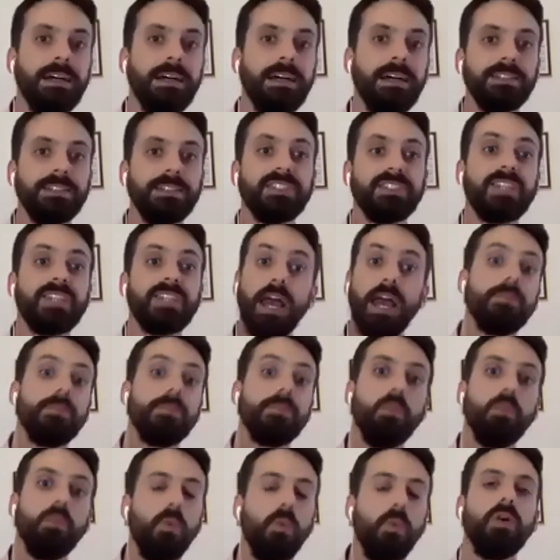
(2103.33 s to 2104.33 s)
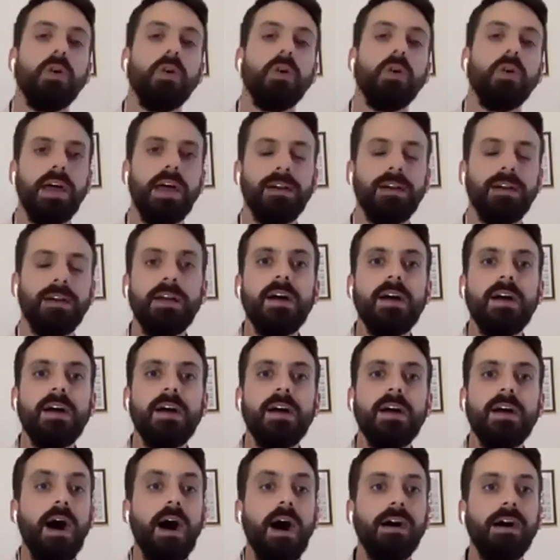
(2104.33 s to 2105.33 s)
cyber warfare
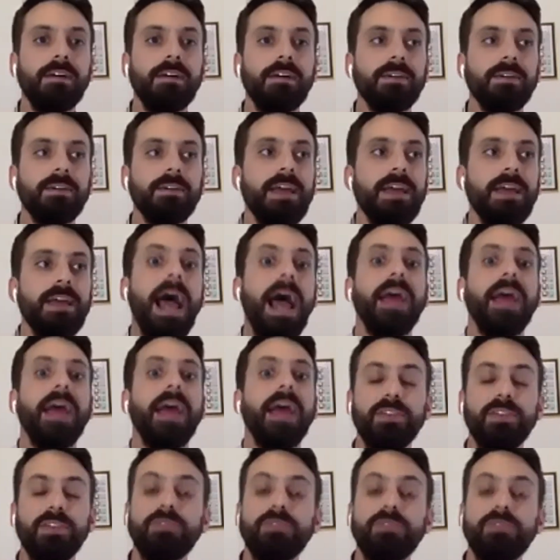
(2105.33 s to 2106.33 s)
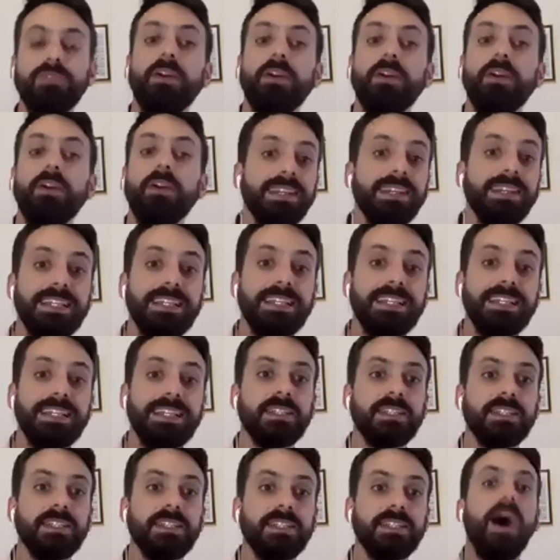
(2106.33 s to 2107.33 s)
are at the very
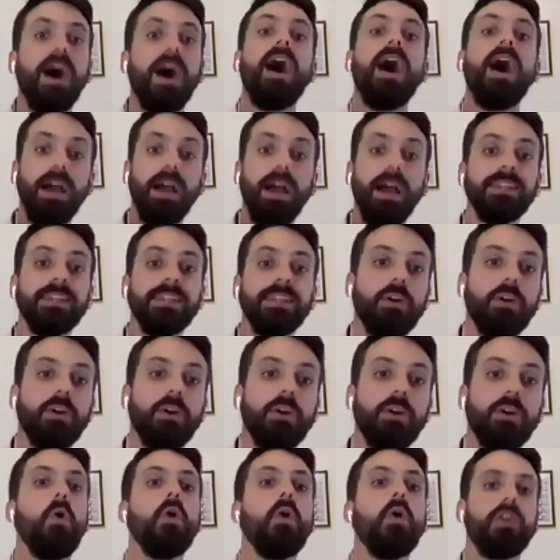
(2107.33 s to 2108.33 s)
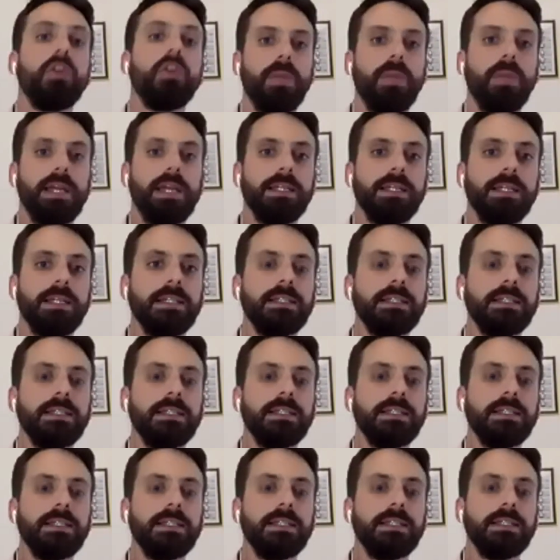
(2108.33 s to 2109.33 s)
least, highly automated
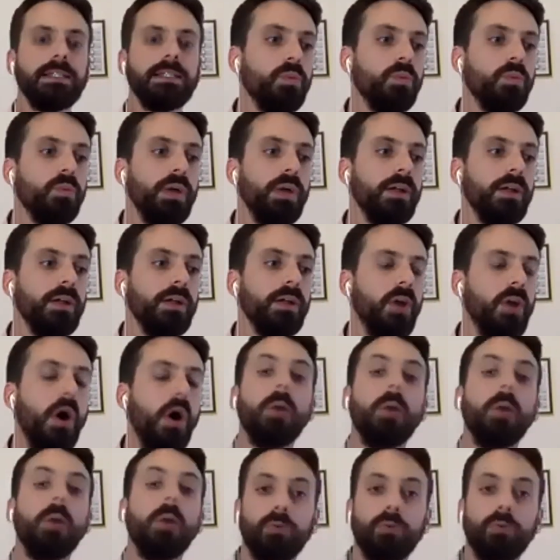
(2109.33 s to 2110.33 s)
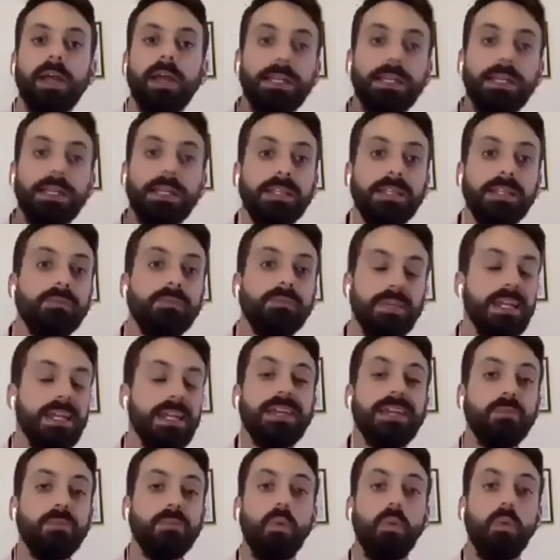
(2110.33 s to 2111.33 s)
and will operate in,
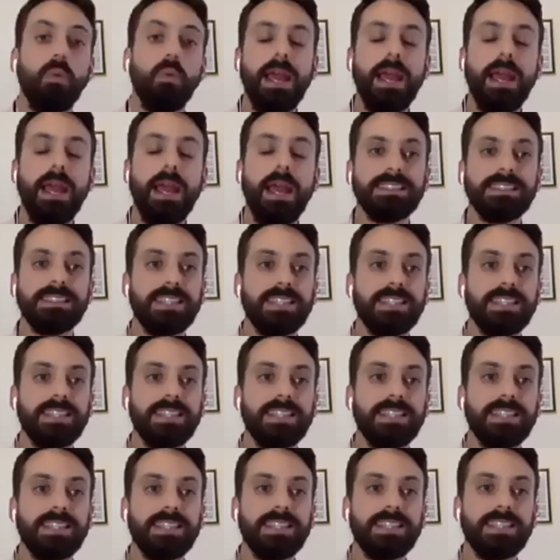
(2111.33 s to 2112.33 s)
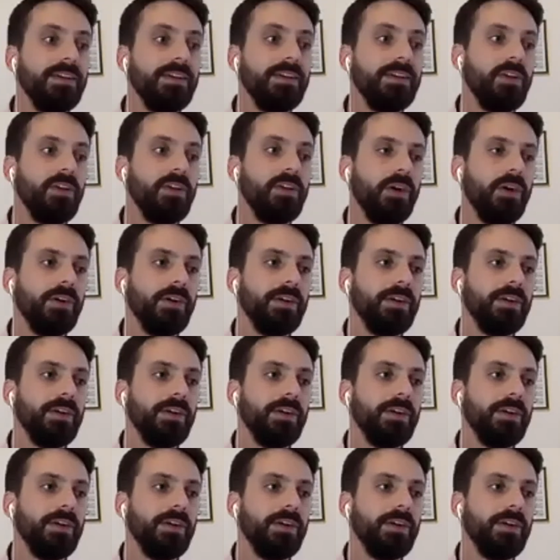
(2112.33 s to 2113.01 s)
in ways that, you know,